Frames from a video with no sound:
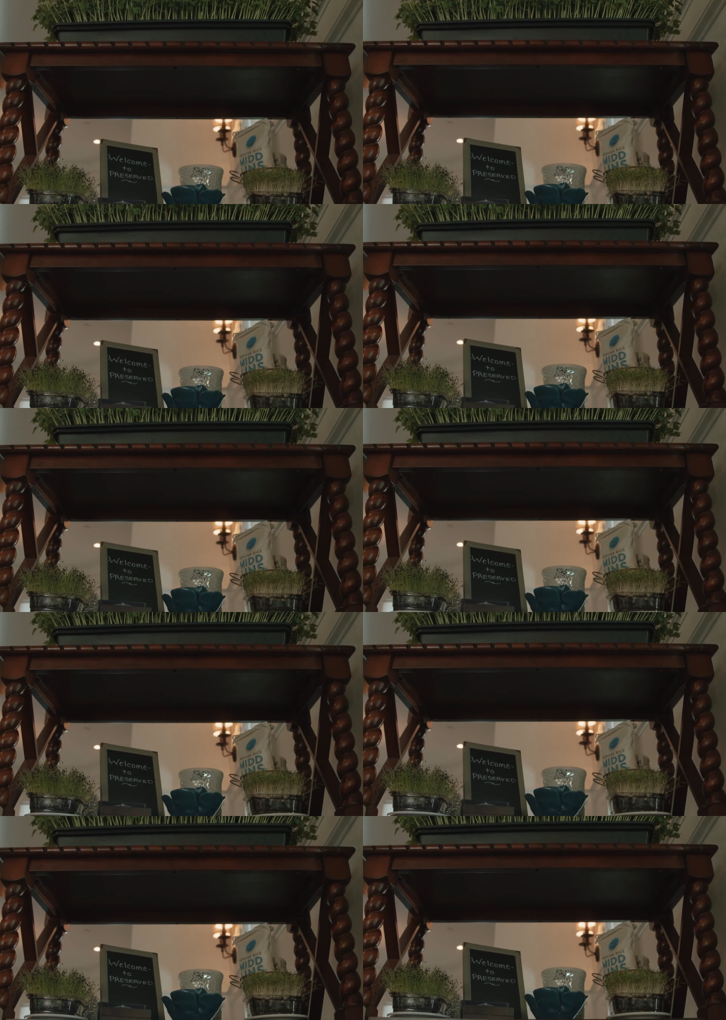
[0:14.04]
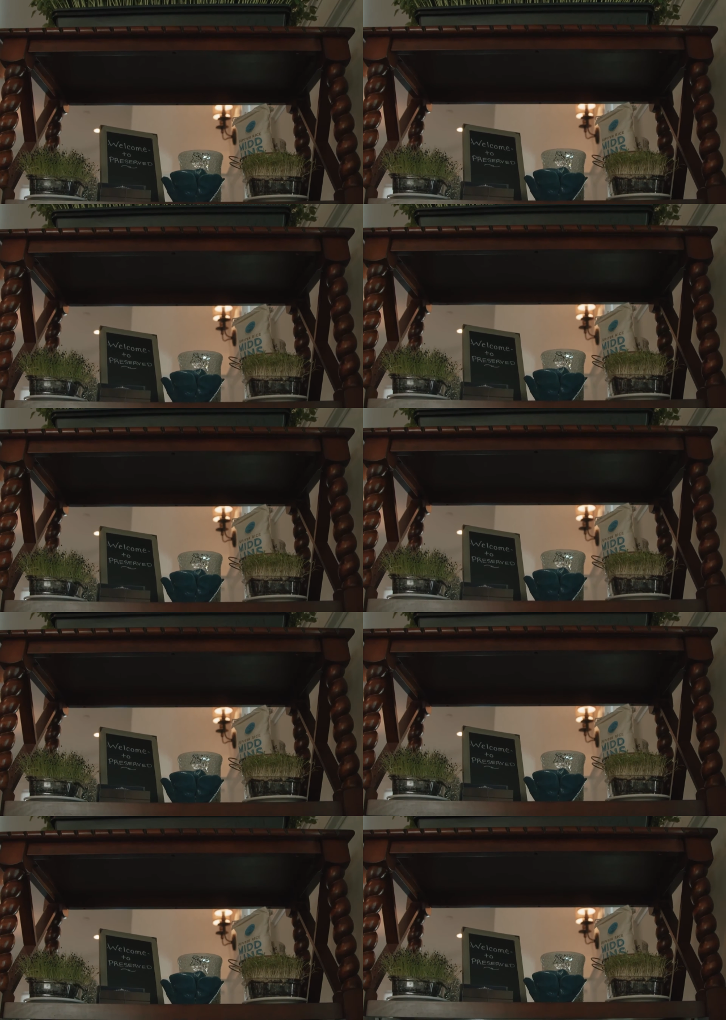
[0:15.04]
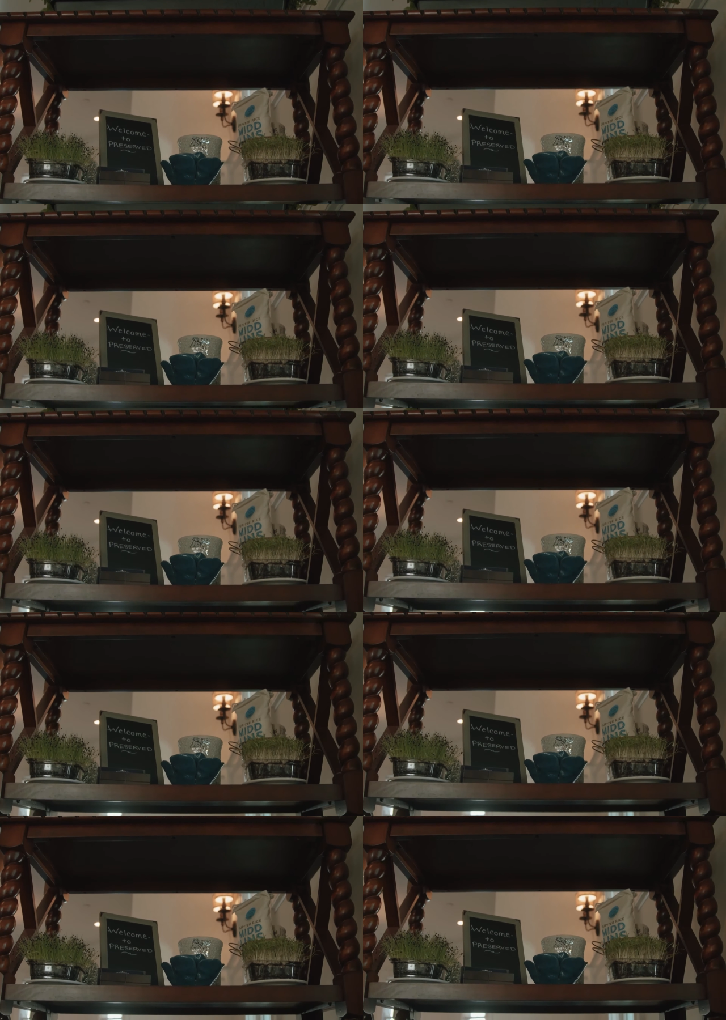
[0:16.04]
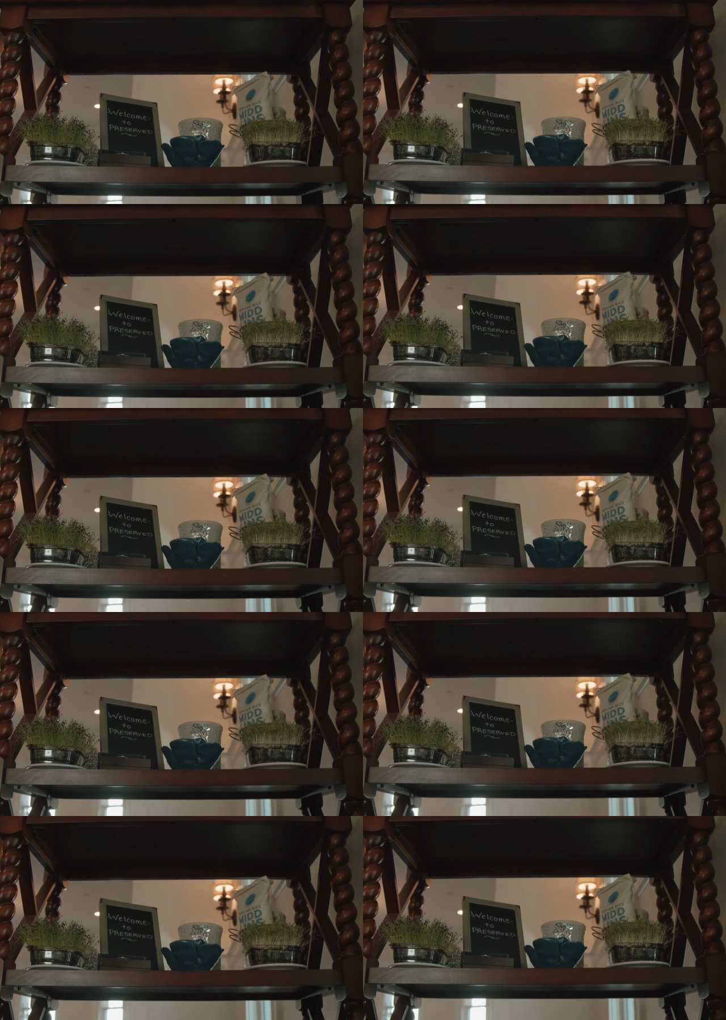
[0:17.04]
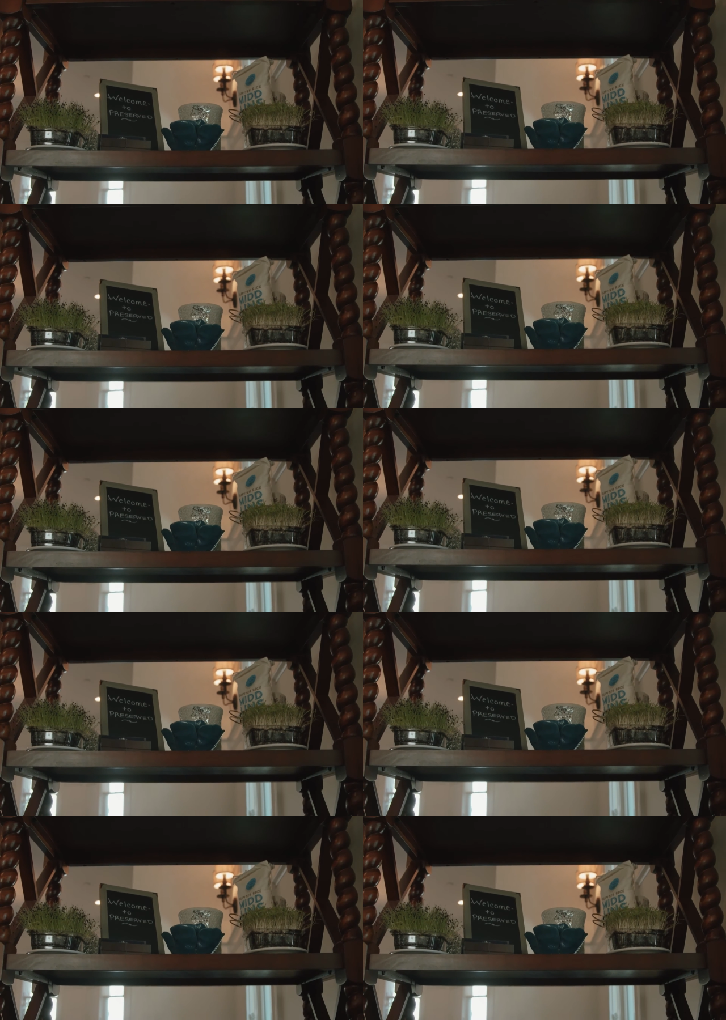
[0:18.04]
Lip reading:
[unreadable: no face in view]